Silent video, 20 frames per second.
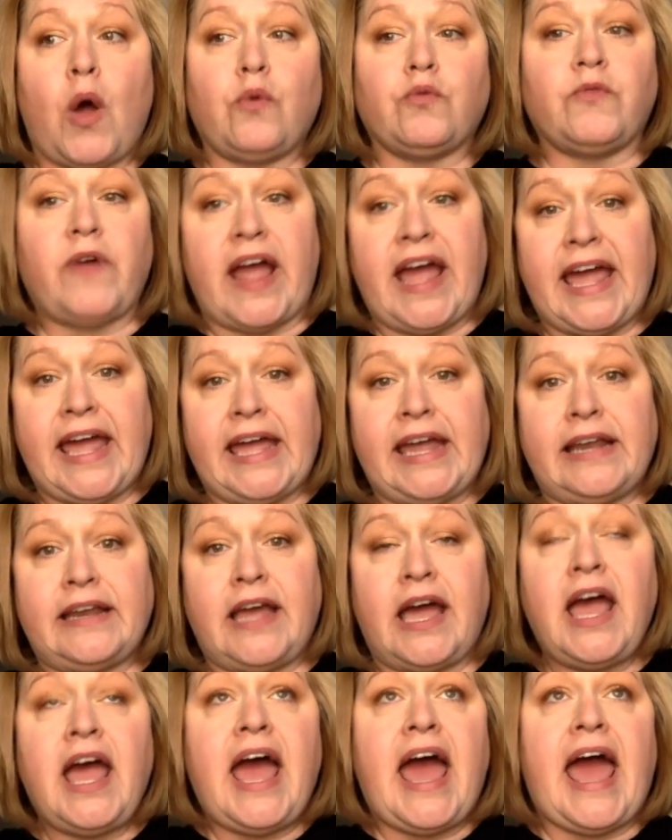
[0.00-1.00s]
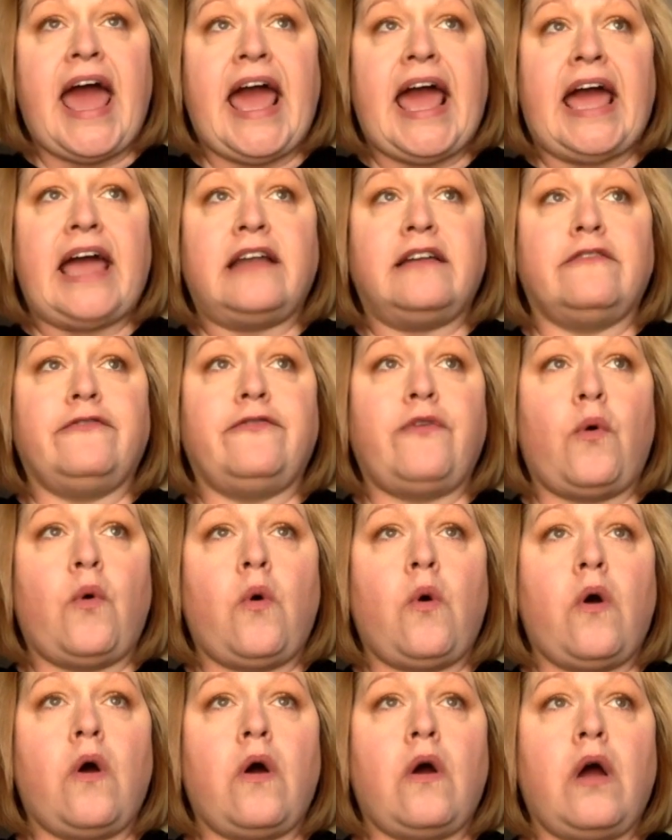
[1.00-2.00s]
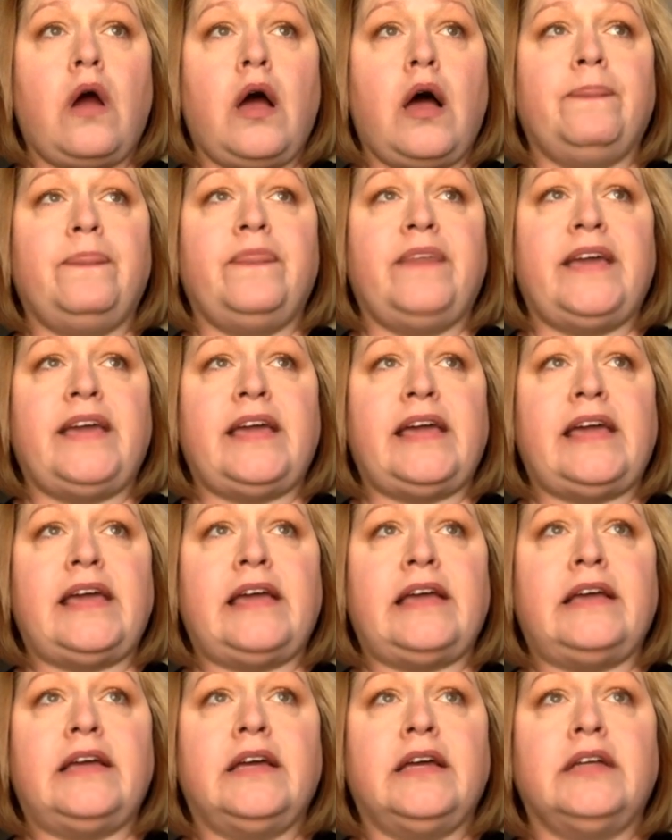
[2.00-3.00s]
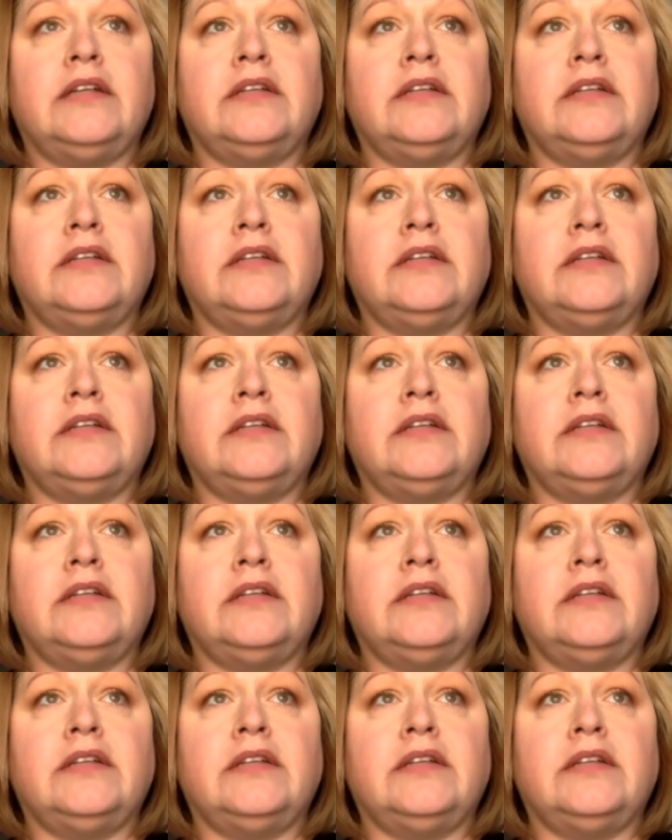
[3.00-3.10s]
RAINN and for um, the